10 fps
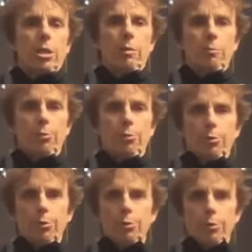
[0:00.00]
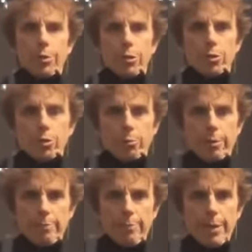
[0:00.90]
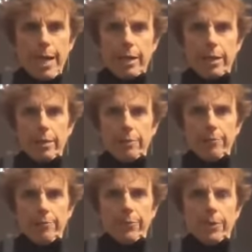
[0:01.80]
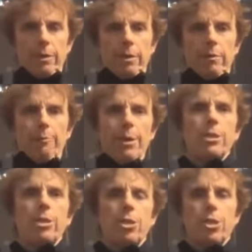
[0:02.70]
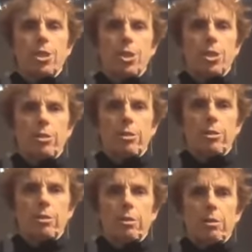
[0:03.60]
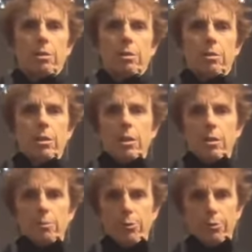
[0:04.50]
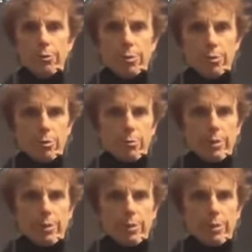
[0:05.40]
and pull the shoulder blade back. Punch and pull the shoulder